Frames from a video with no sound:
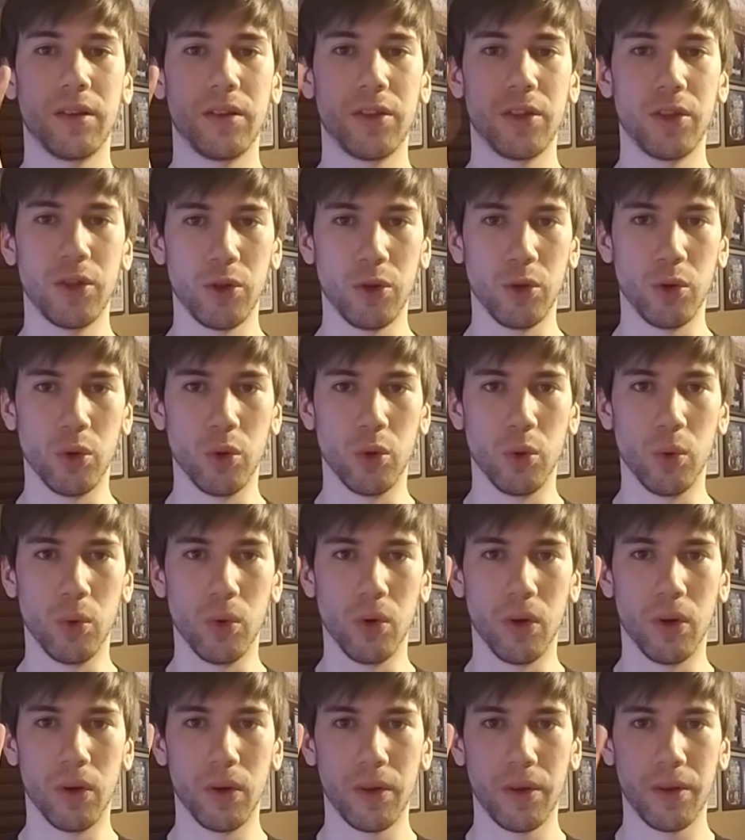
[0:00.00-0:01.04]

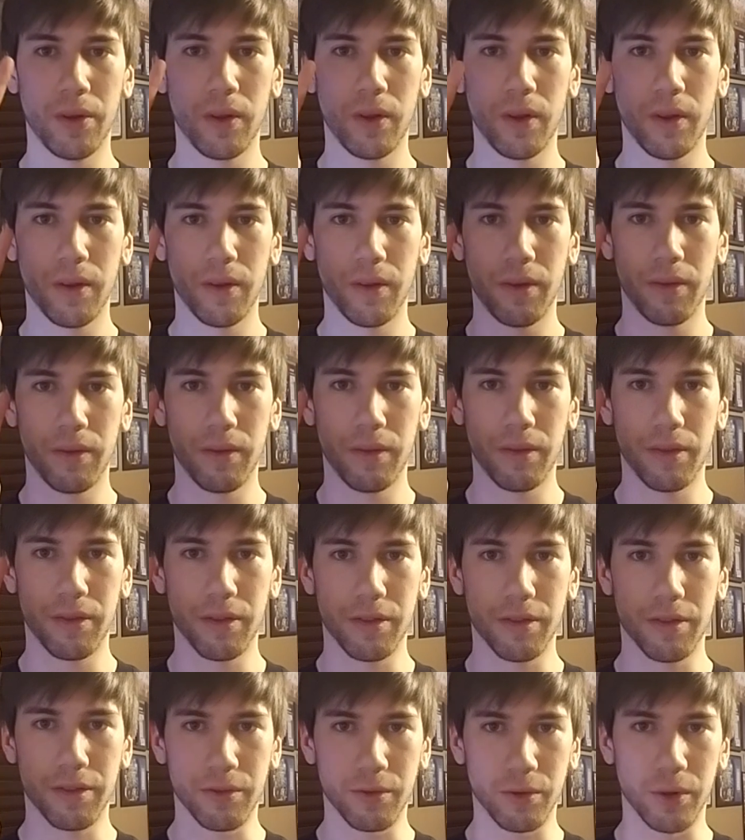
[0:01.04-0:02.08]
2,
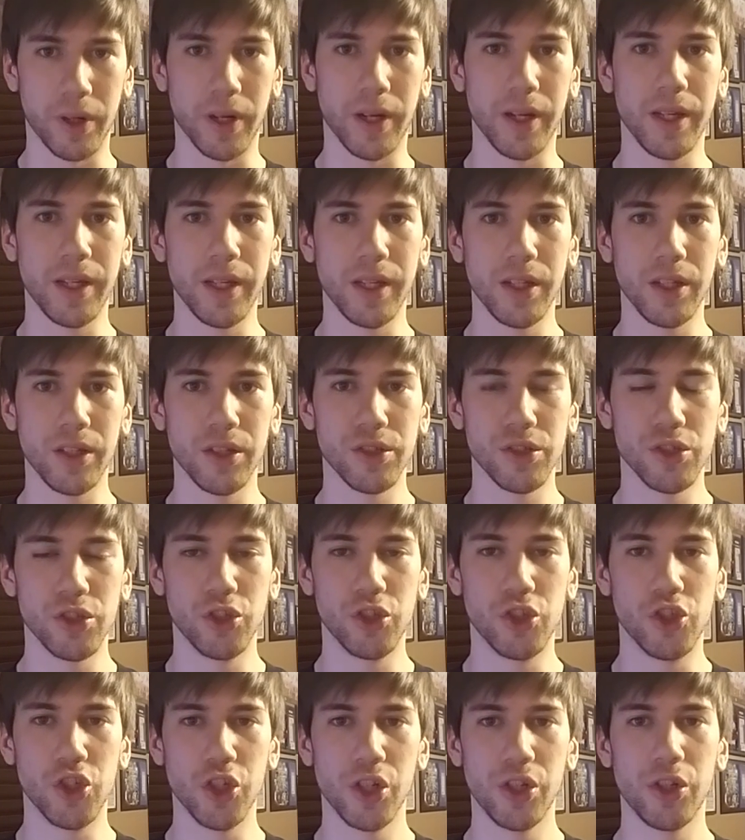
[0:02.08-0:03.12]
3.
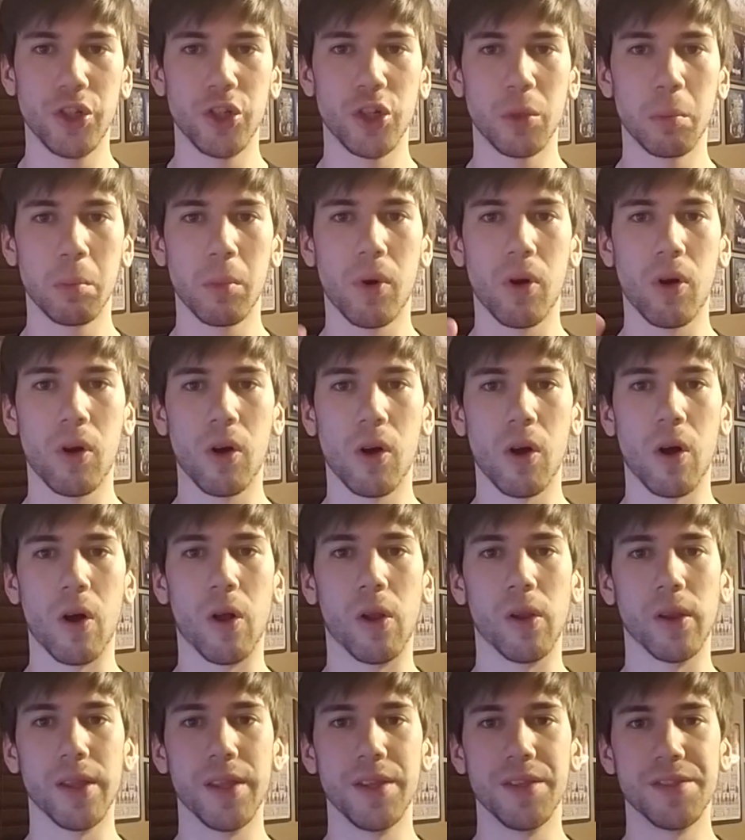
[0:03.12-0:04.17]
Jinder
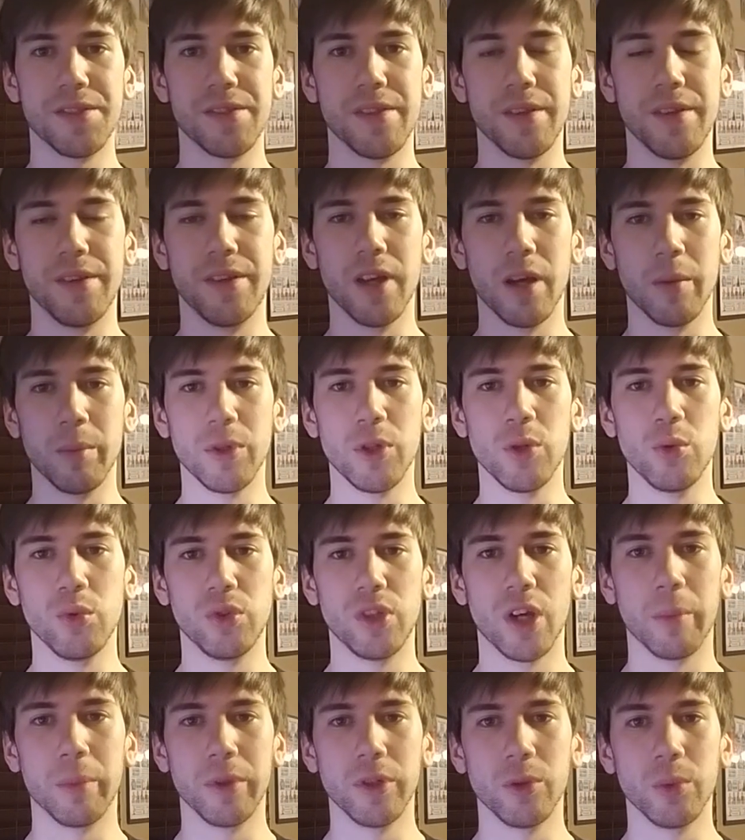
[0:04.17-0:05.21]
Mahal is the
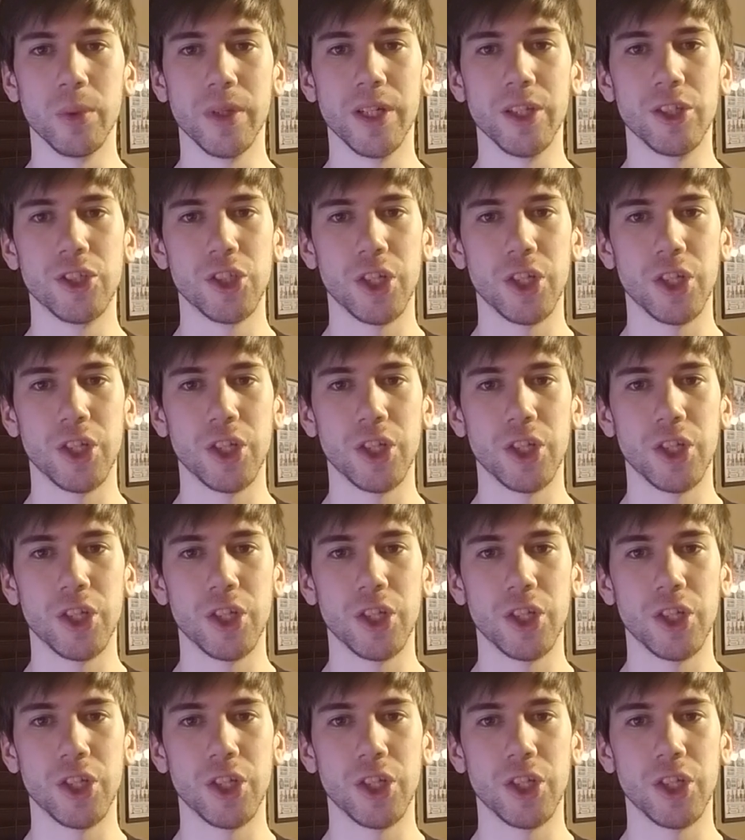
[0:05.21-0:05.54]
WWE